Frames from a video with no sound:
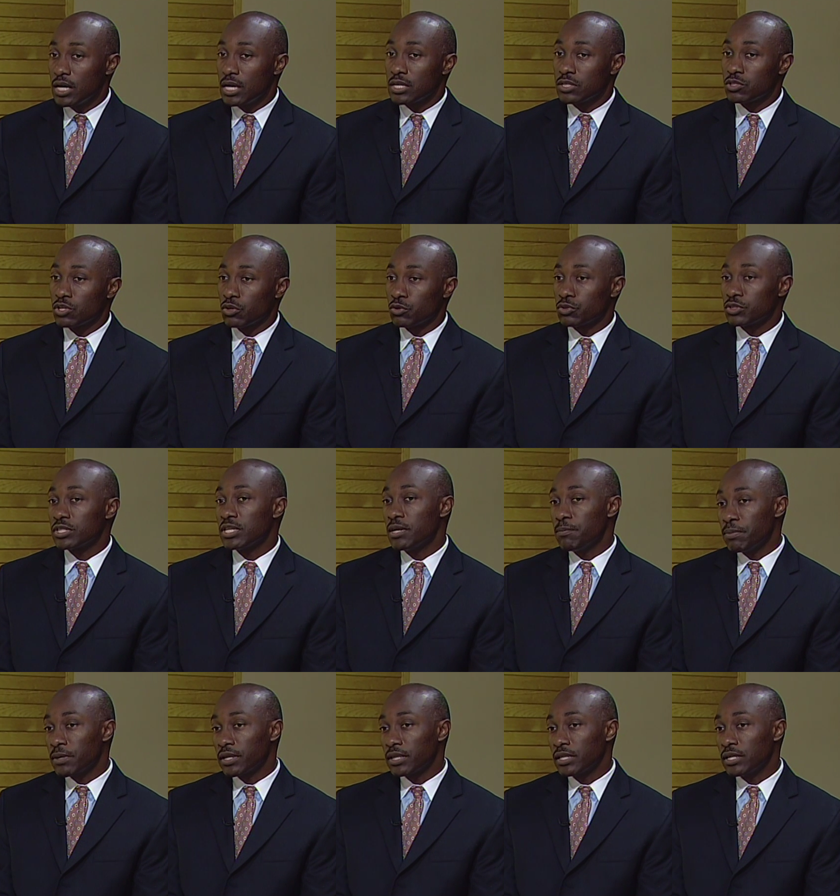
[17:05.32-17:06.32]
So
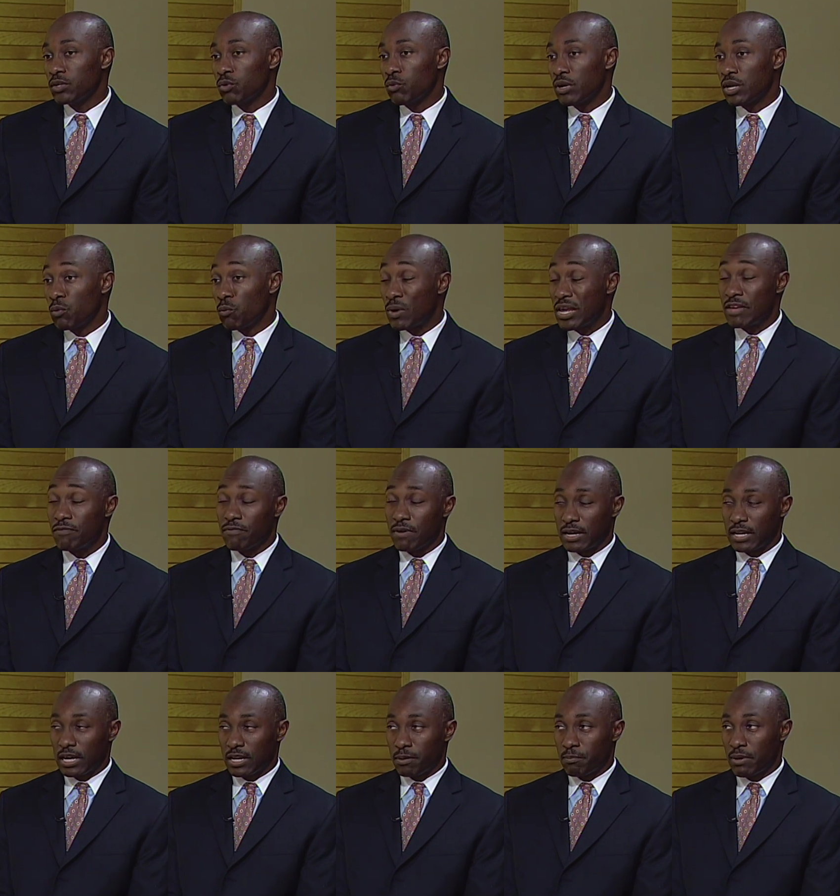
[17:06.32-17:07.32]
typically the way that we
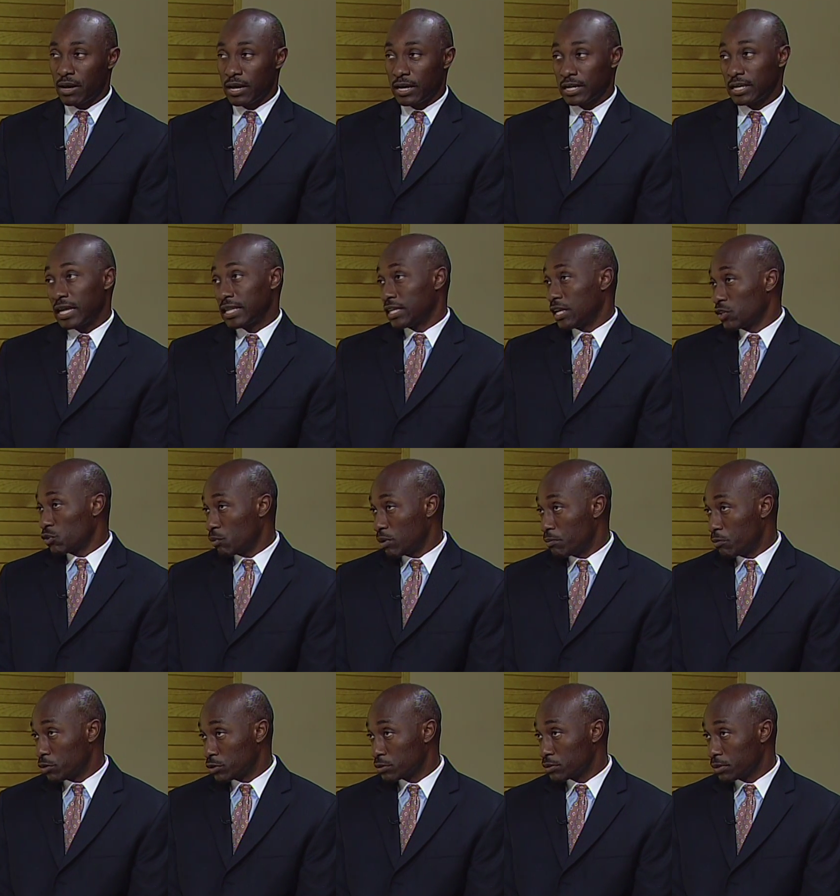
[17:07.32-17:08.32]
find out about it, and I think the way
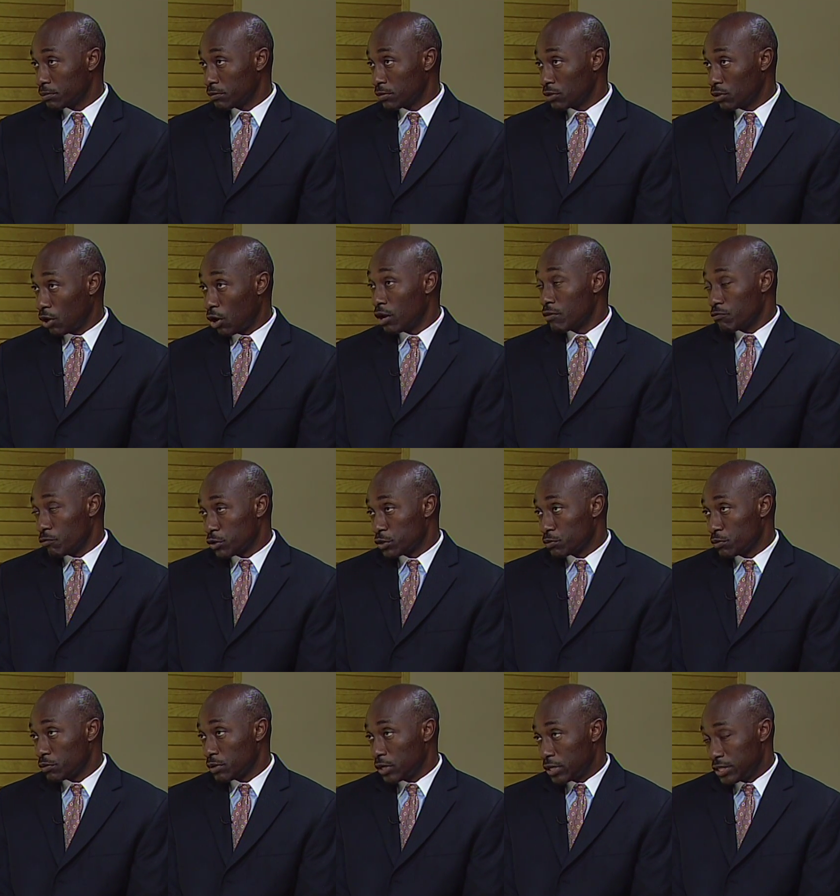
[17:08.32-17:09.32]
most law
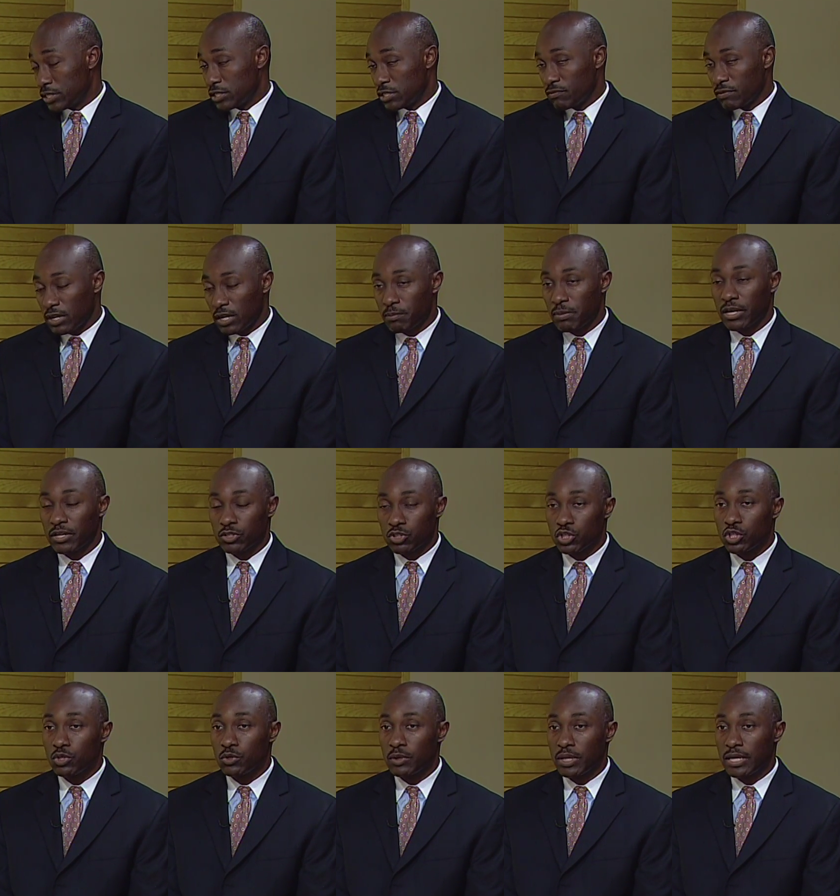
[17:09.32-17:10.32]
enforcement agencies find out about it
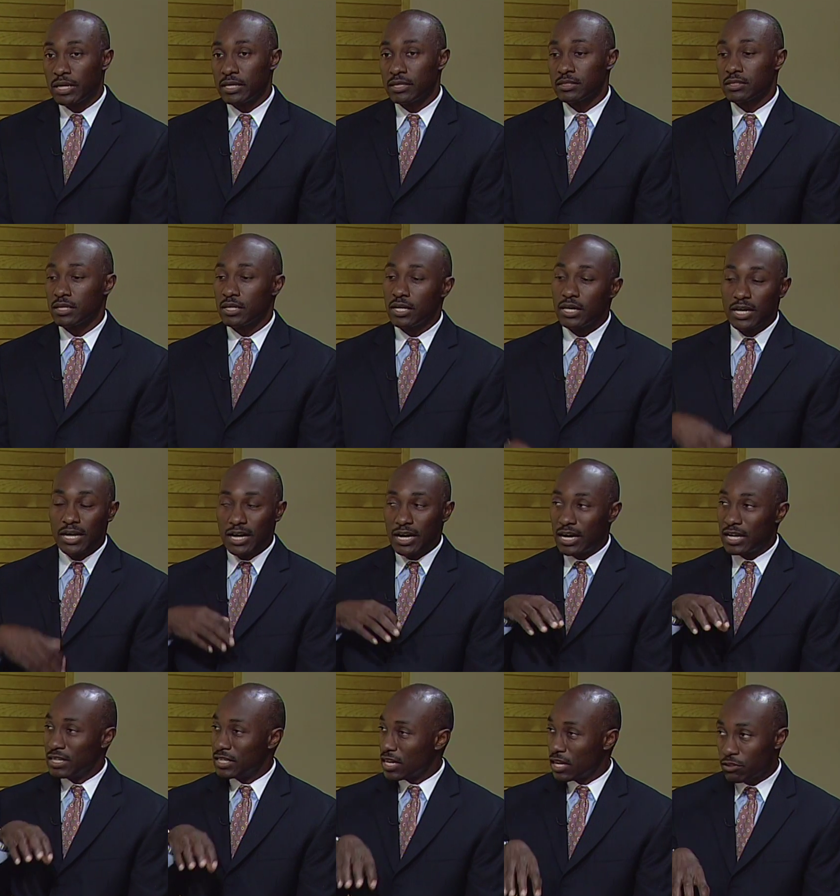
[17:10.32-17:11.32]
too, is
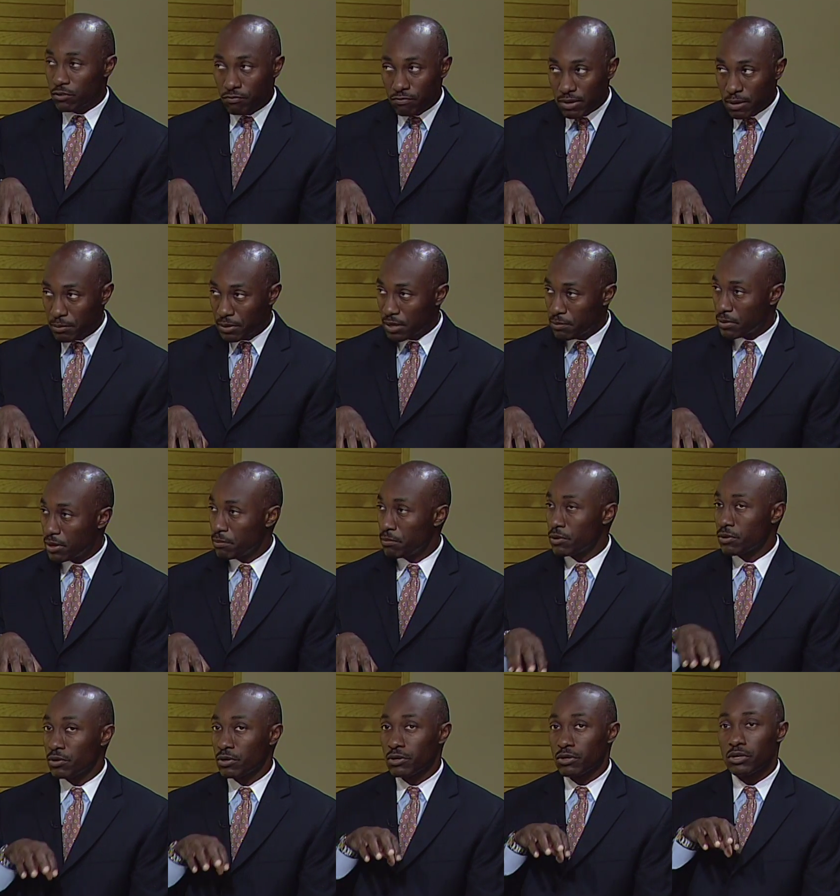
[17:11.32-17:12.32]
another family
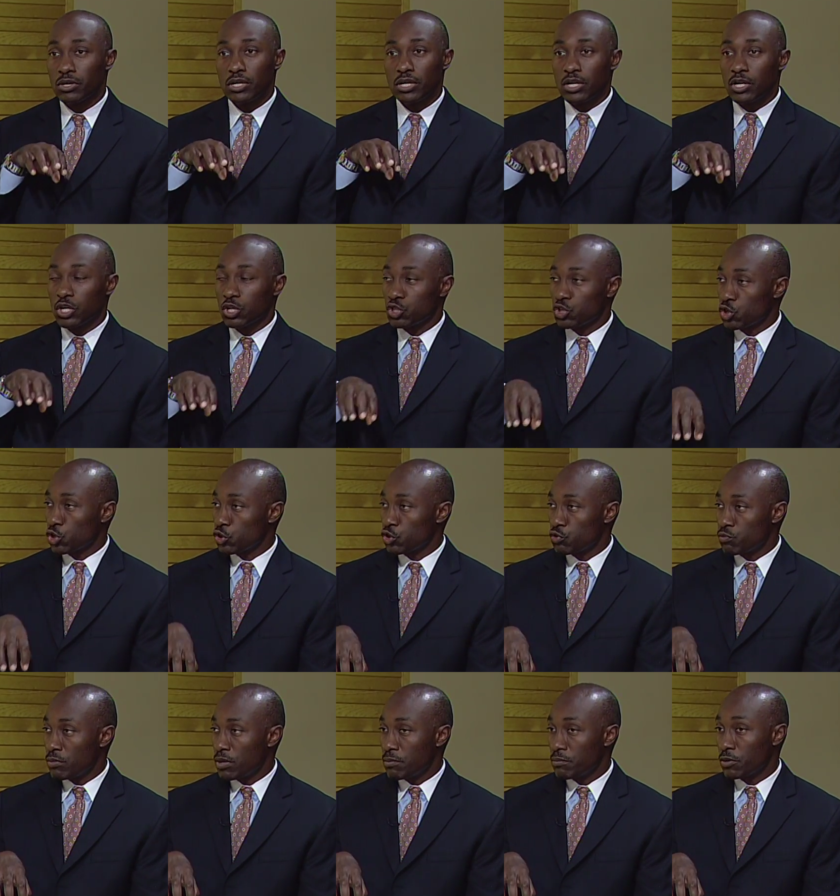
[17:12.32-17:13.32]
member, a
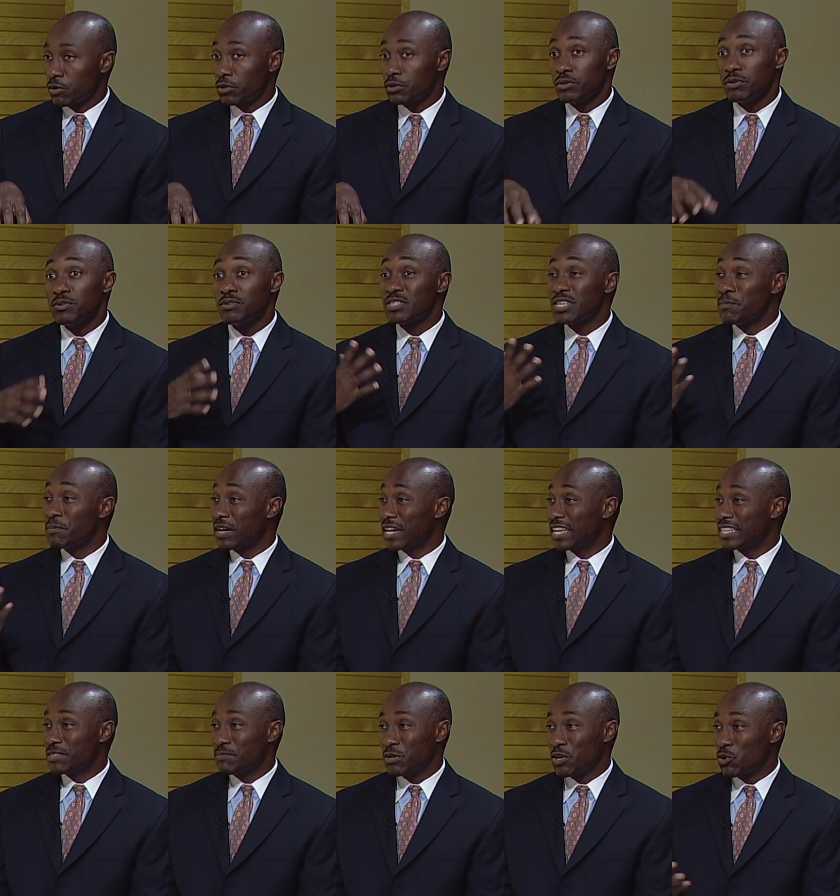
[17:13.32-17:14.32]
church member, somebody
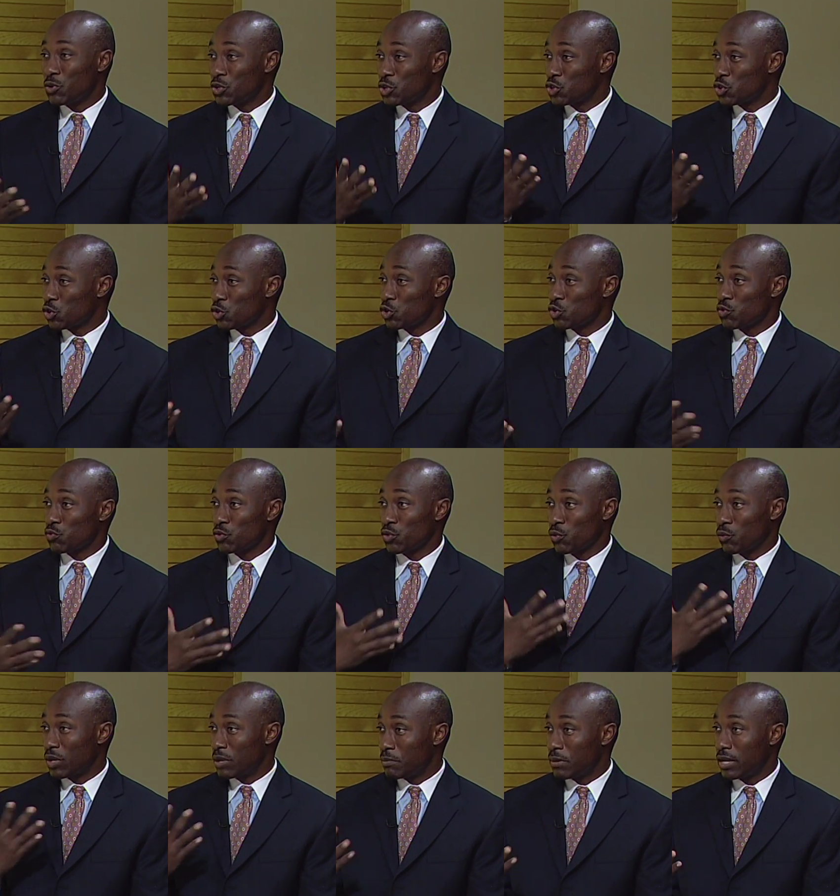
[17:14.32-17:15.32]
hasn't been going to church for
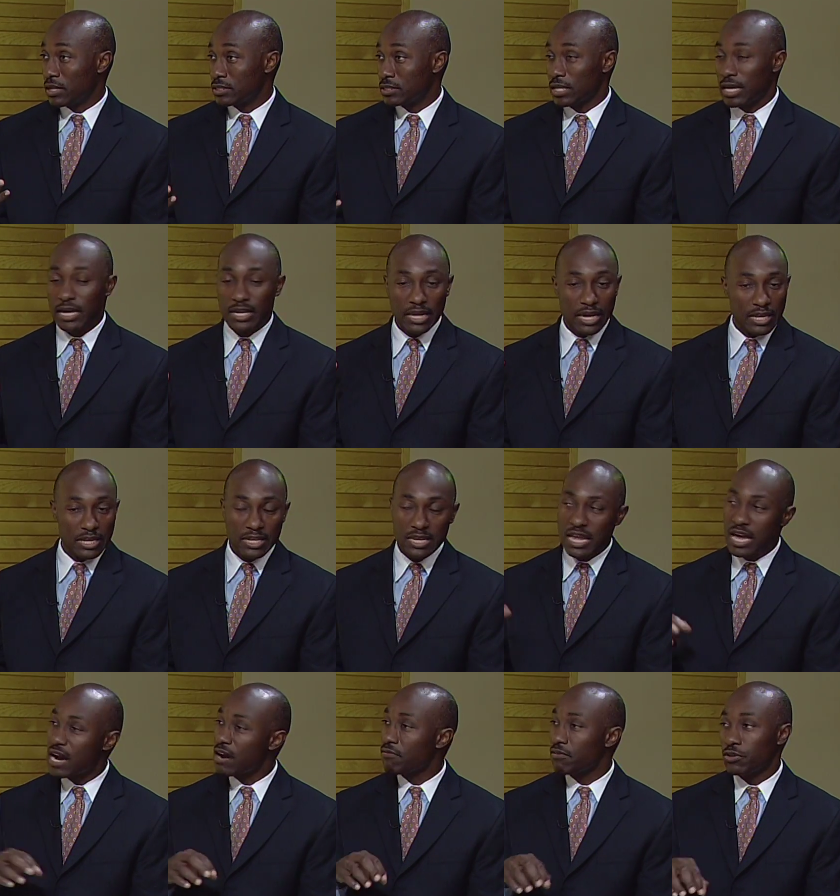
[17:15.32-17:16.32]
3 months and they
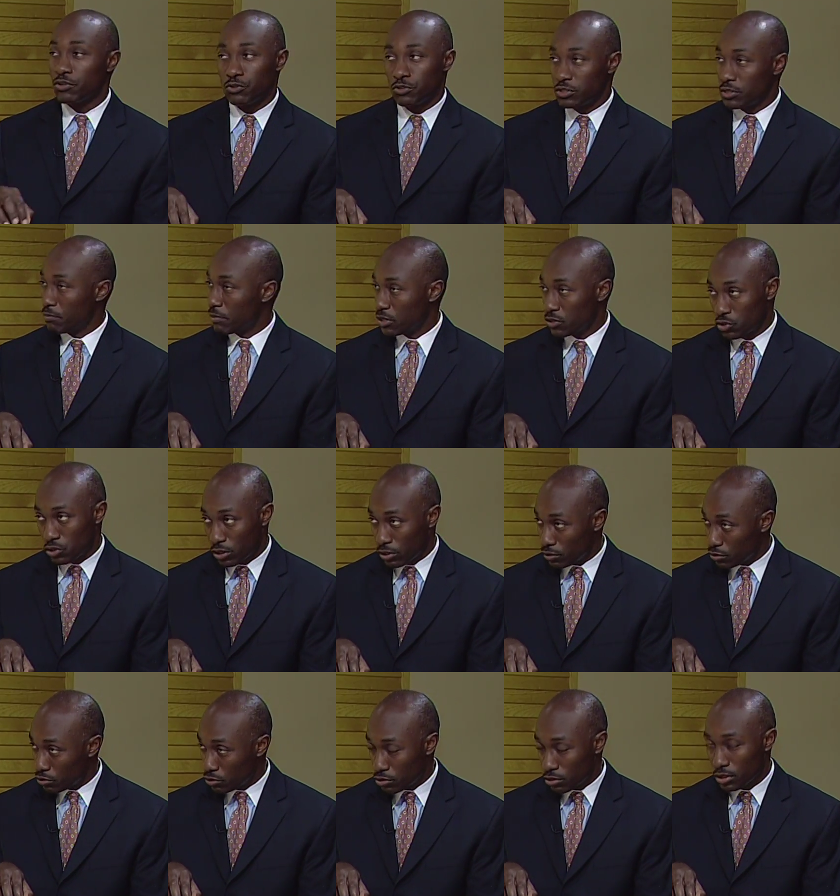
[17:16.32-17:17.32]
never used to miss
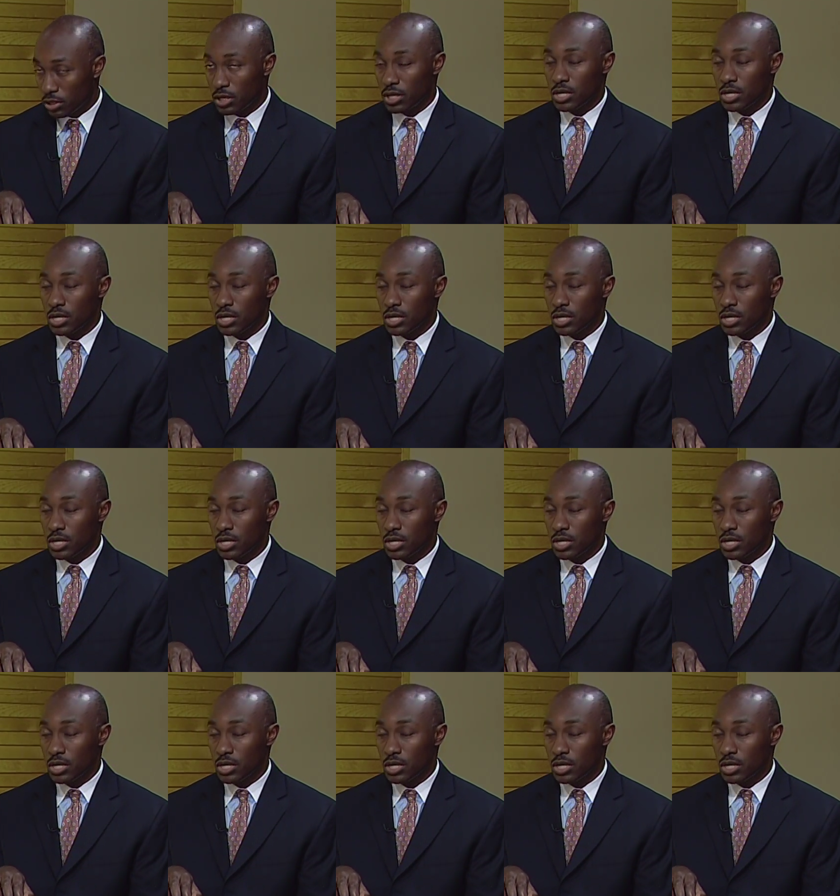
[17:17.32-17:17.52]
church.